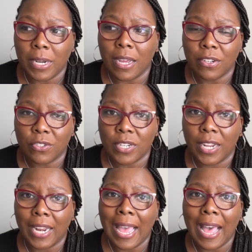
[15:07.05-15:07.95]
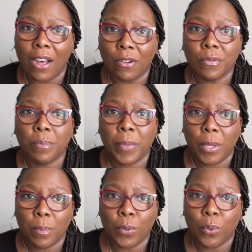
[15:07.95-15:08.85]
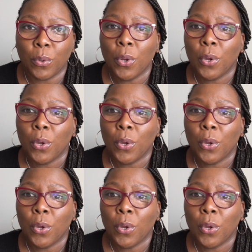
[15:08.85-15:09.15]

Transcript: and understanding how people